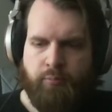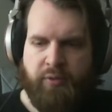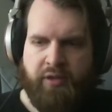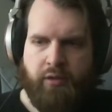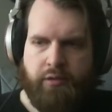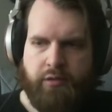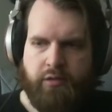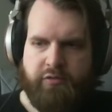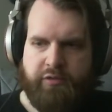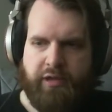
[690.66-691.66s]

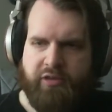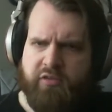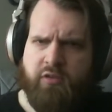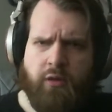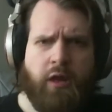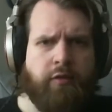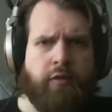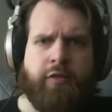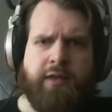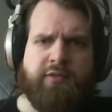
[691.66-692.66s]
because it does a lot of
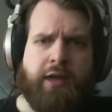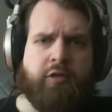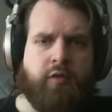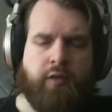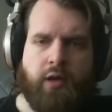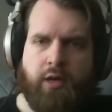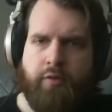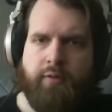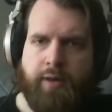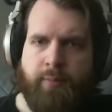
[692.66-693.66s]
the things actually that I've
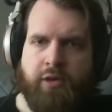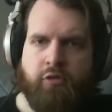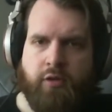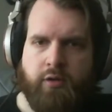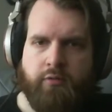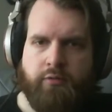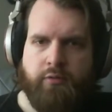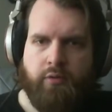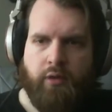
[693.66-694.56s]
already mentioned.